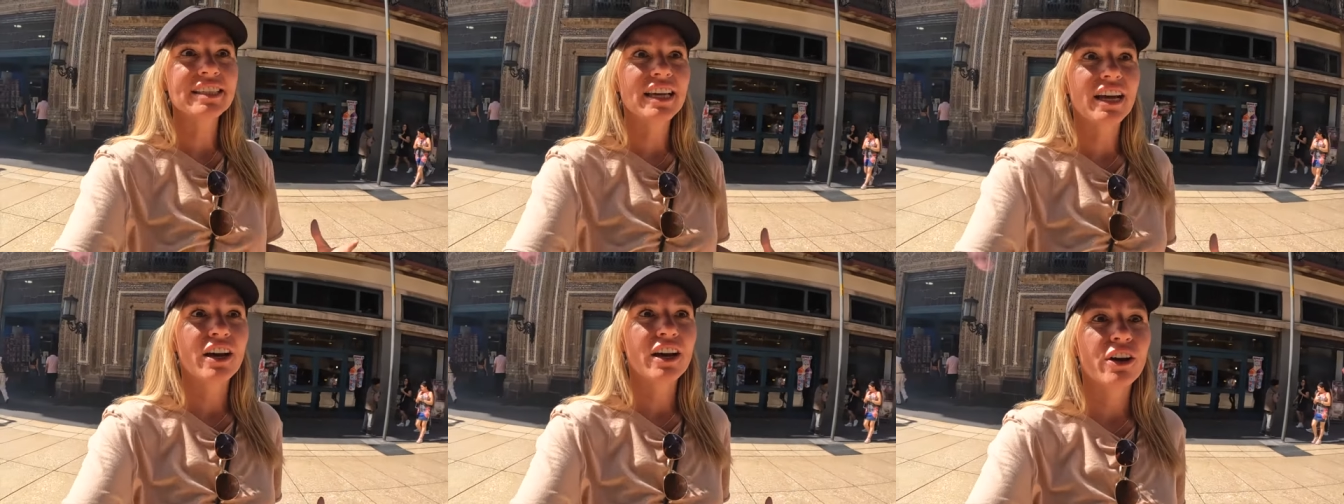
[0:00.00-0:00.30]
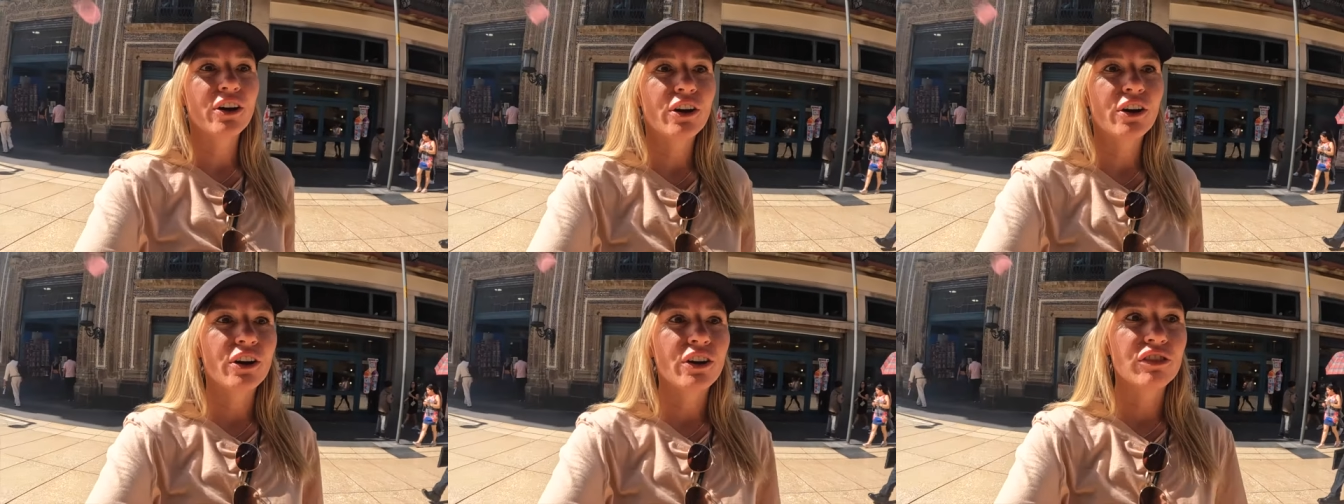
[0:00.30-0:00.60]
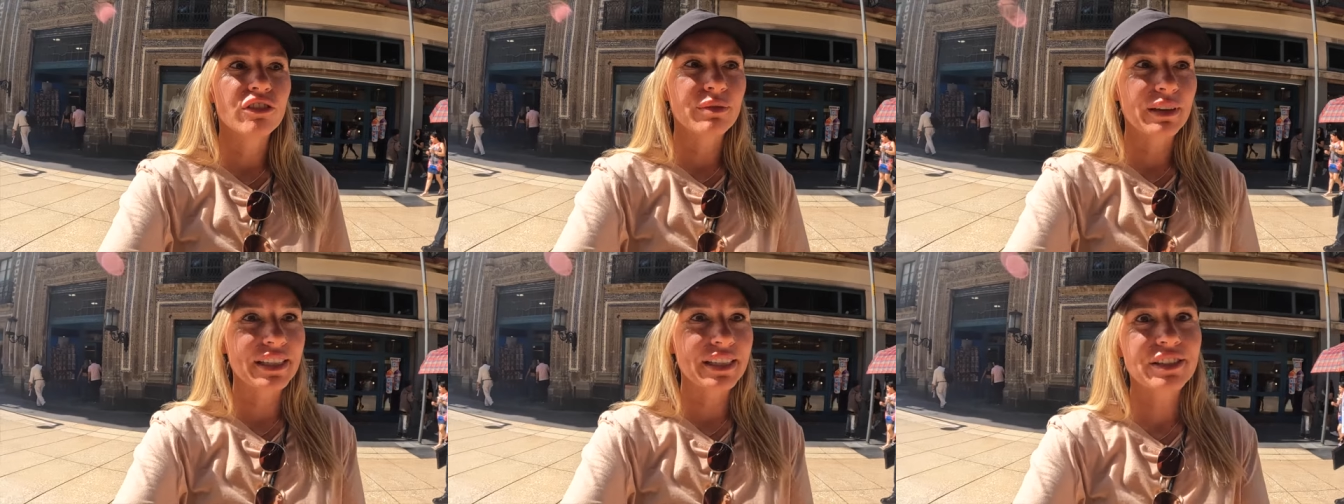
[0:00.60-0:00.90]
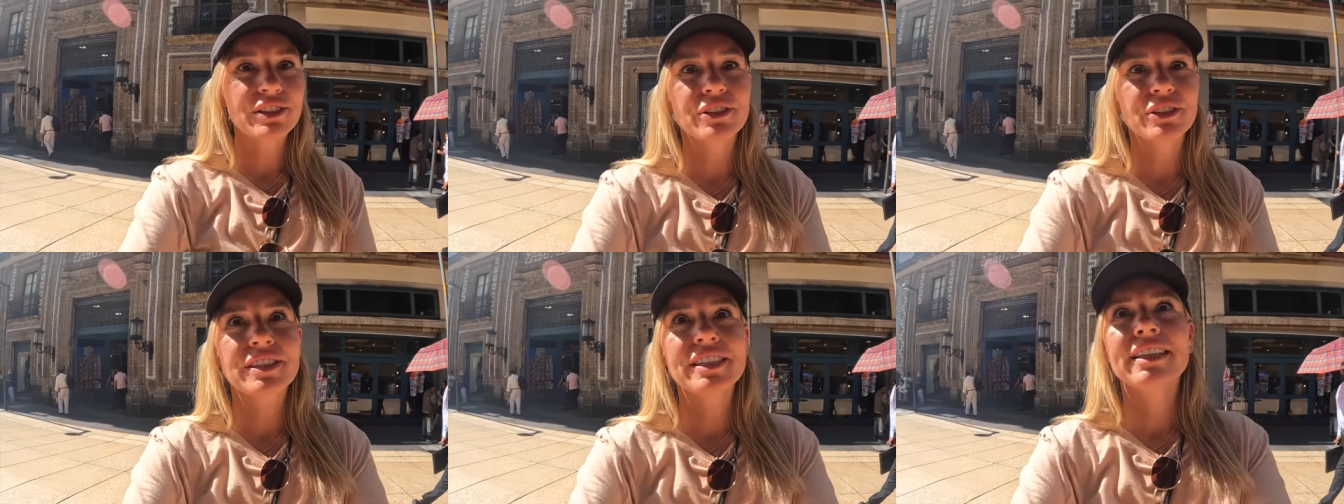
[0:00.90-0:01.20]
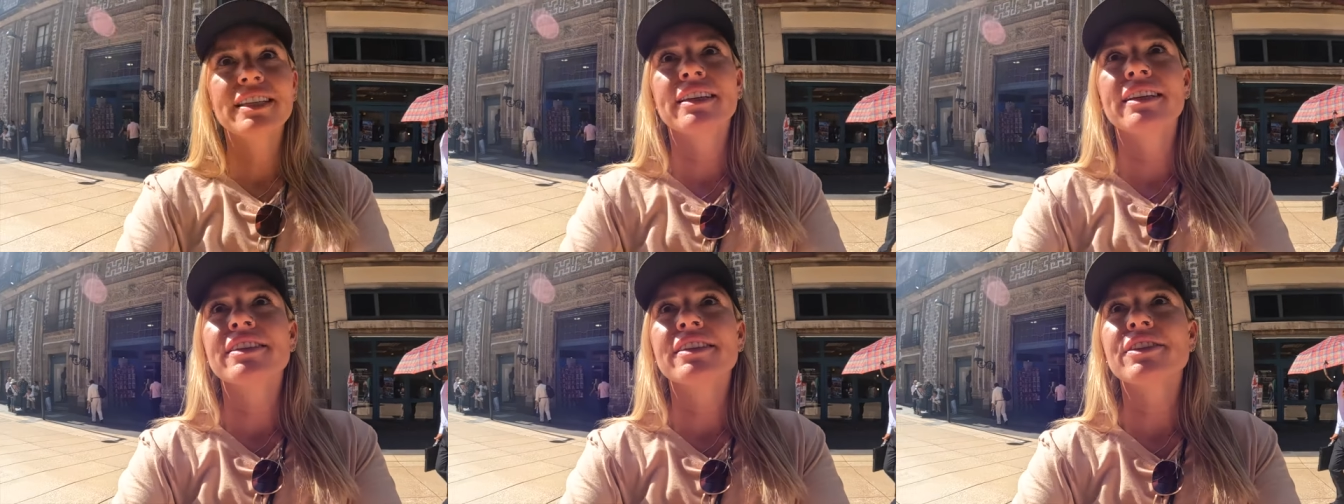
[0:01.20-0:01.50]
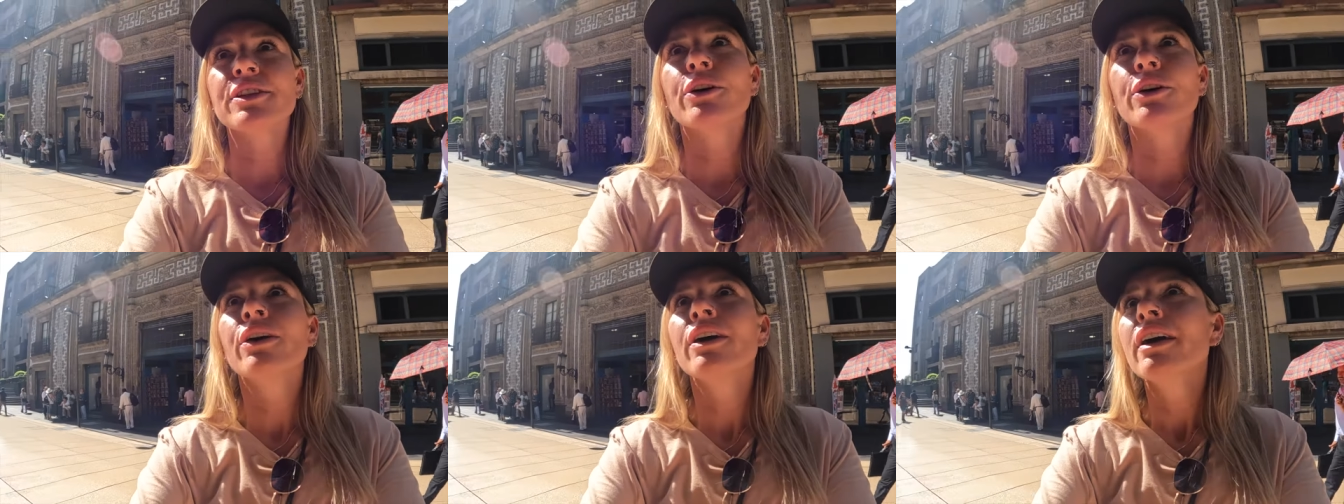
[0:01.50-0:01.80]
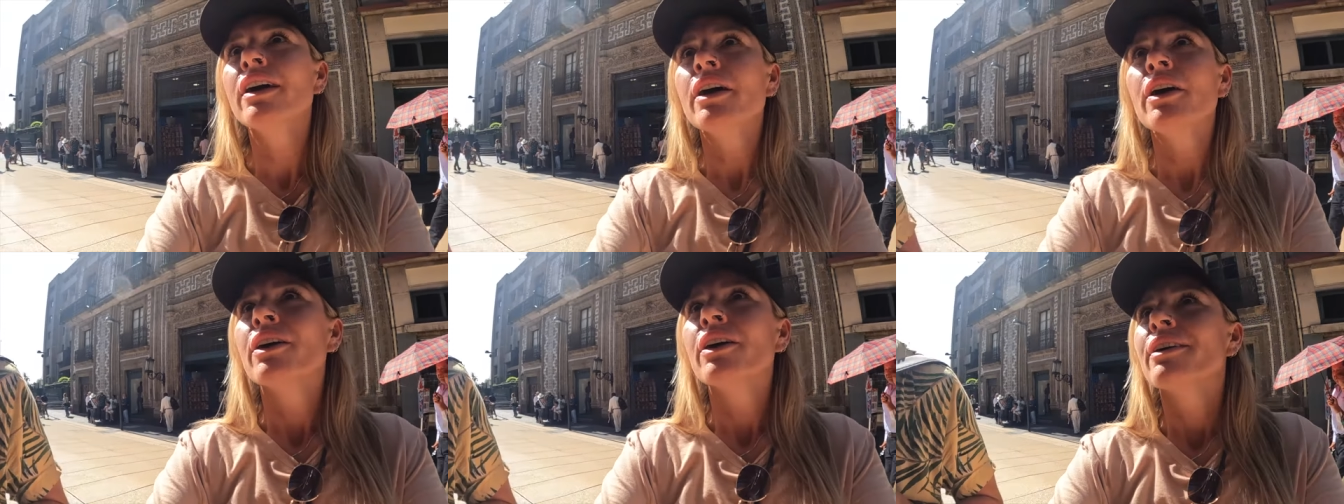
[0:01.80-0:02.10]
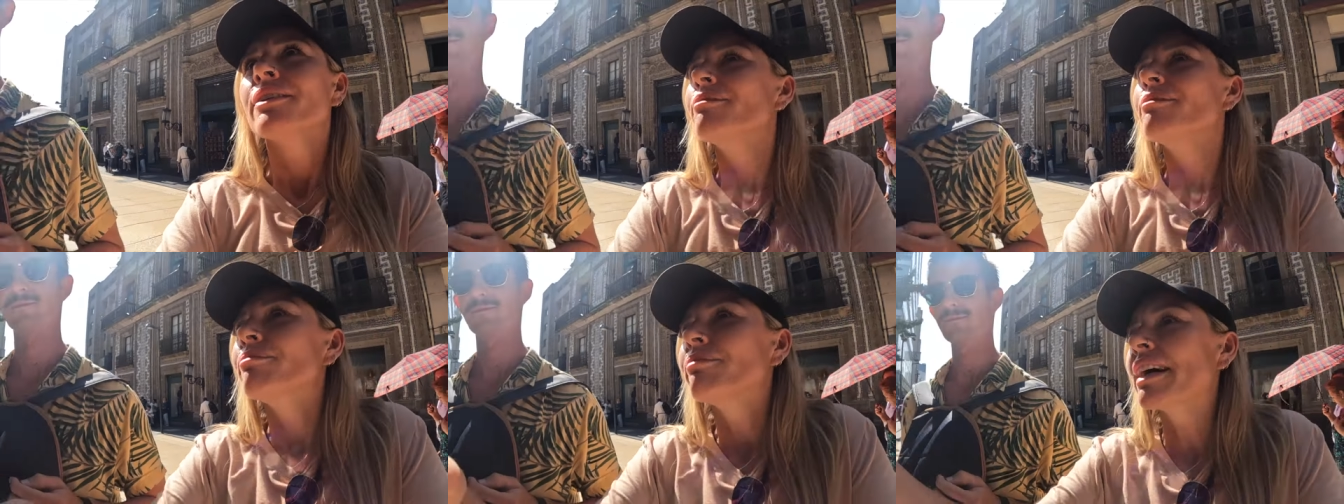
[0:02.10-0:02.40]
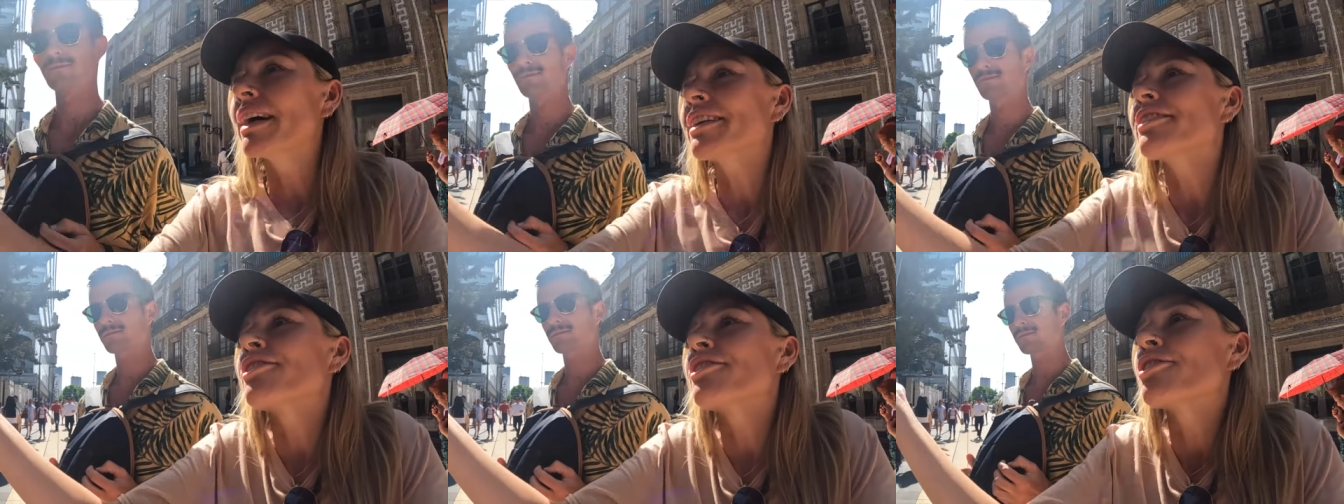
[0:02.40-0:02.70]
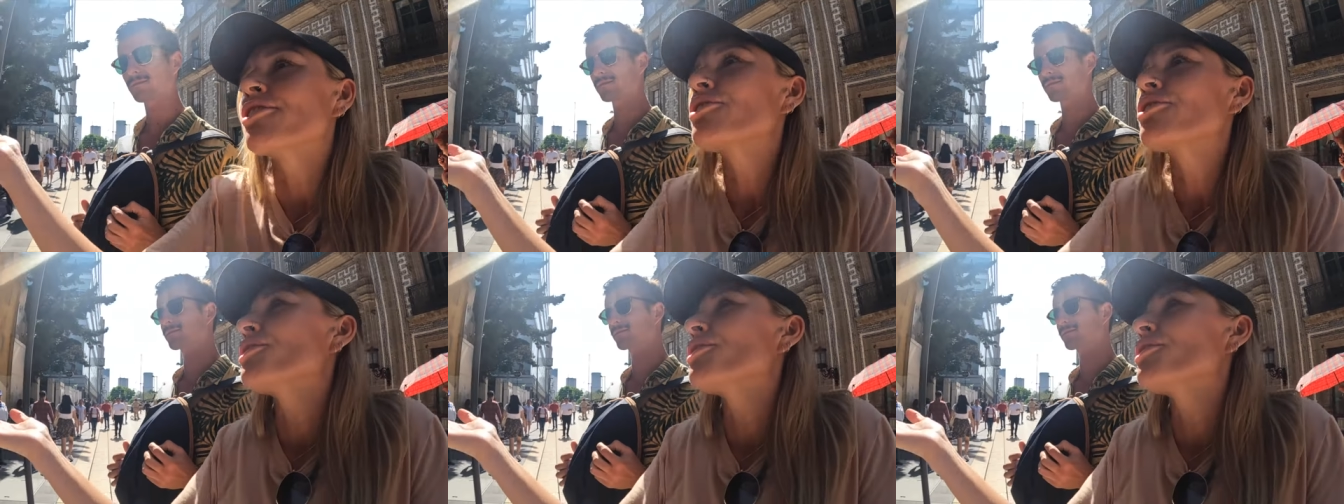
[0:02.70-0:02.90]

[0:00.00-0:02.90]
of Mexico City. So Max just